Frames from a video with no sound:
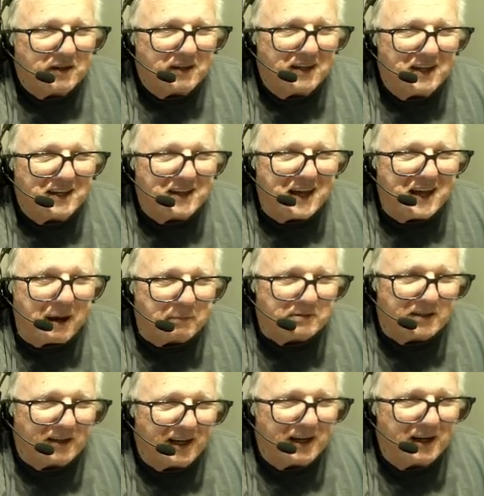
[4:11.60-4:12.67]

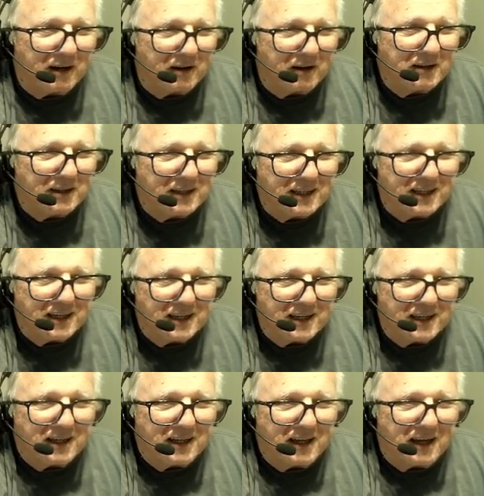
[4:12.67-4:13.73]
encapsulate here.
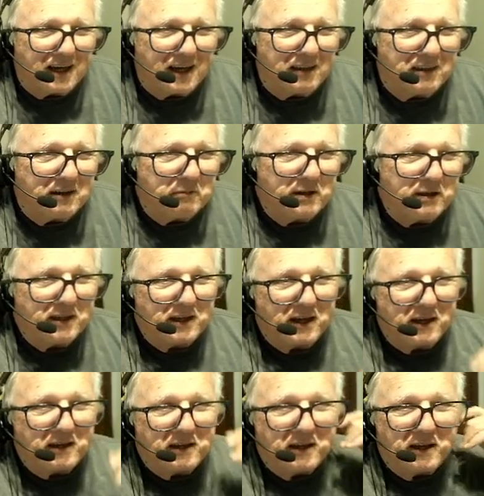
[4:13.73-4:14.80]
And then
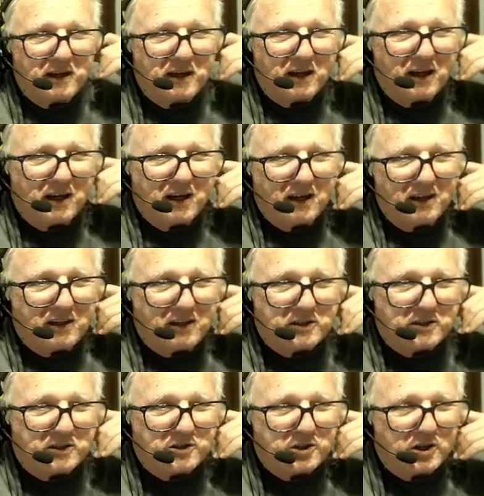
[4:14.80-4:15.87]

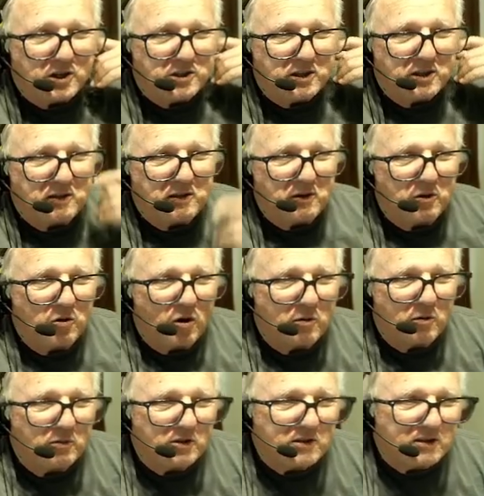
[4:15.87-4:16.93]
this is just
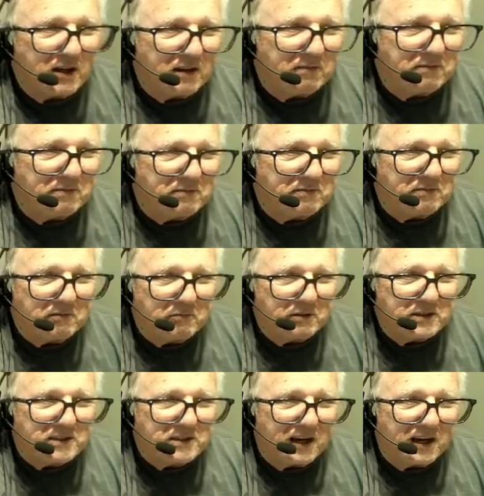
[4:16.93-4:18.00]
normal stuff,
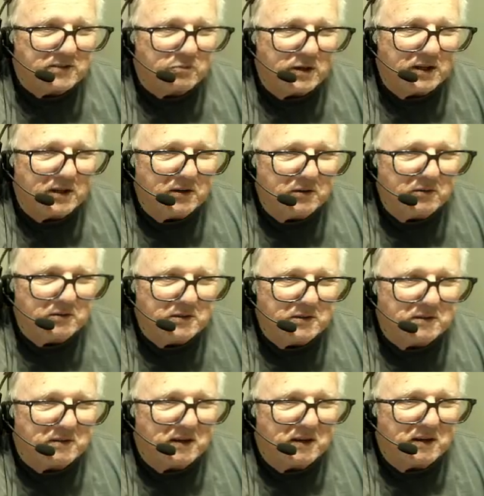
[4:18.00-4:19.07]
resize
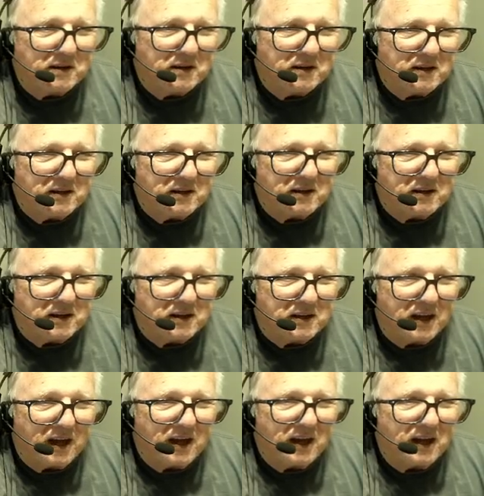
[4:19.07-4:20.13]
windows.
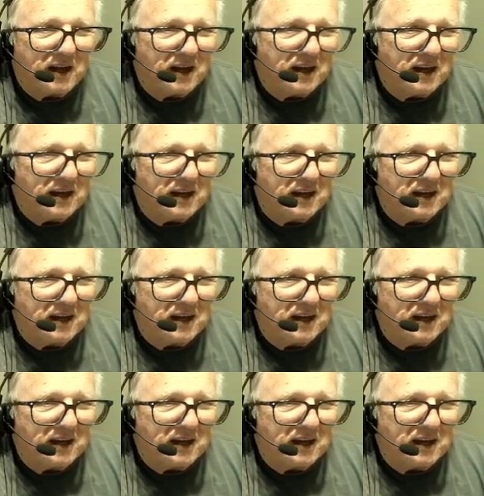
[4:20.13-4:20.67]
Okay.